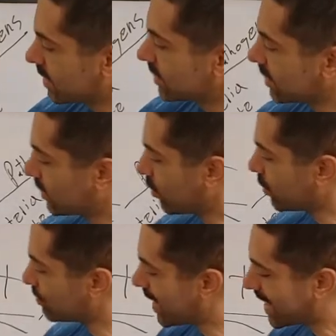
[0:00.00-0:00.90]
the
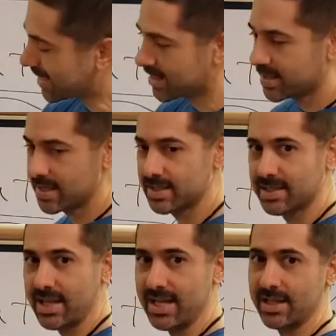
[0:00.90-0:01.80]
lower back is
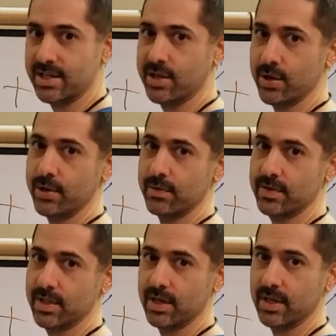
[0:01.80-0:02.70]
slightly
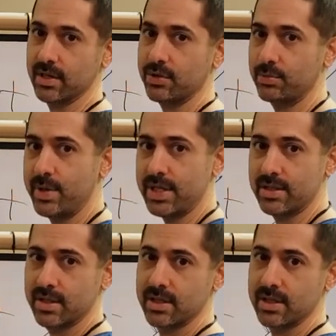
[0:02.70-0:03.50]
curved a little bit.